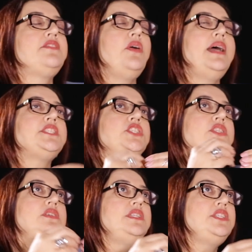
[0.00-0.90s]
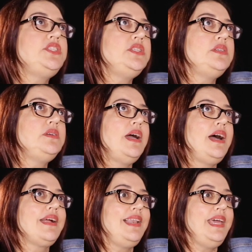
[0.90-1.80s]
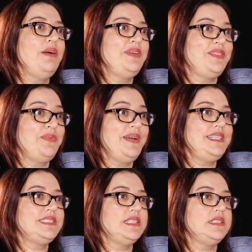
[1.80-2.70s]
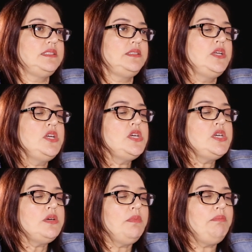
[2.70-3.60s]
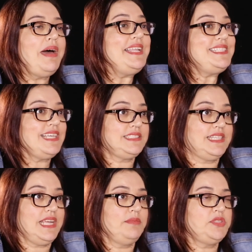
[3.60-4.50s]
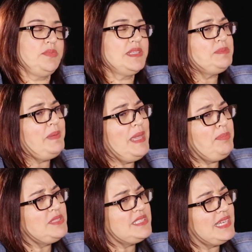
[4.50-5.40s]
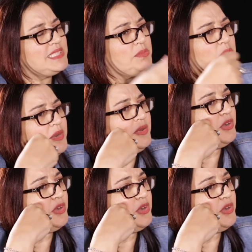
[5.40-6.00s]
so as soon as you are clear with the reason, money starts to come to you because people start to want to